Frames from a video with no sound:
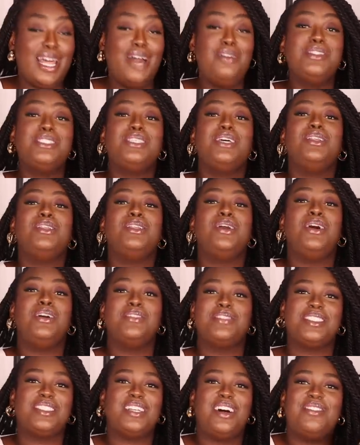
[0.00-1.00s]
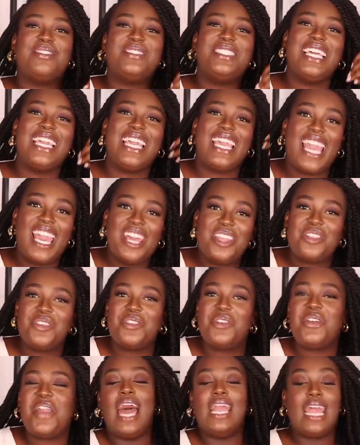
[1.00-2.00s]
that was a lot of stuff to get
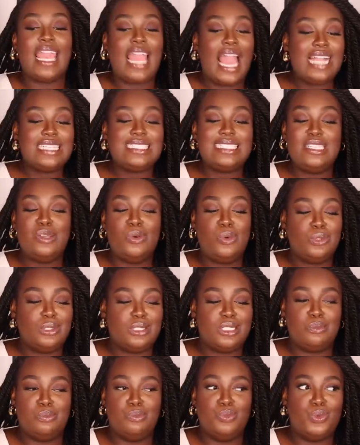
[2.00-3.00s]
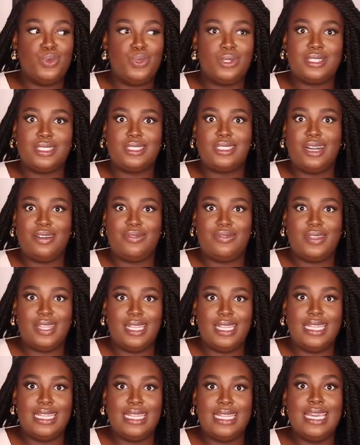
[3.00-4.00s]
through and I actually ordered more stuff
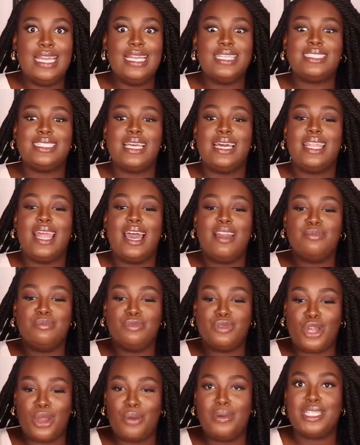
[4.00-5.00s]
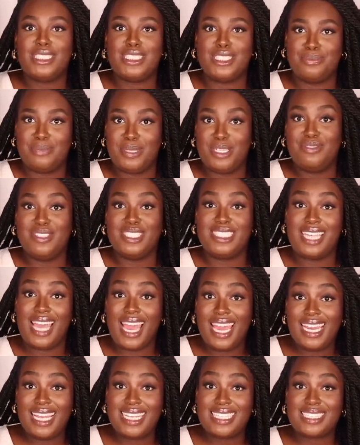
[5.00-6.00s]
than this and I'm going to be
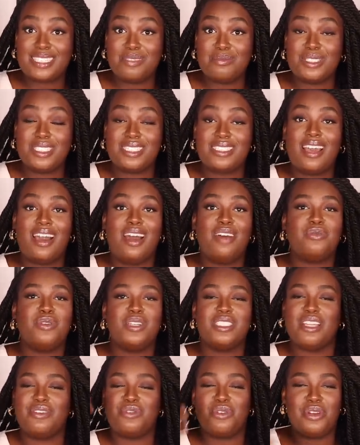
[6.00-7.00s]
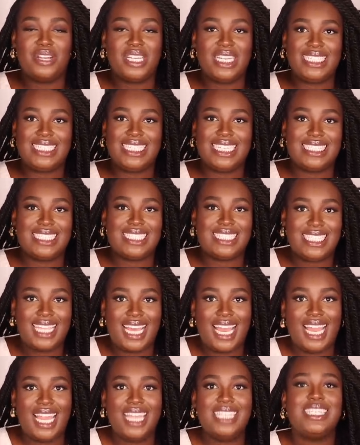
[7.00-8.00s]
returning some stuff which I've already set
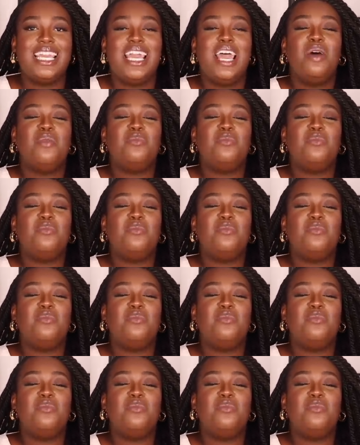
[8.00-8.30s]
aside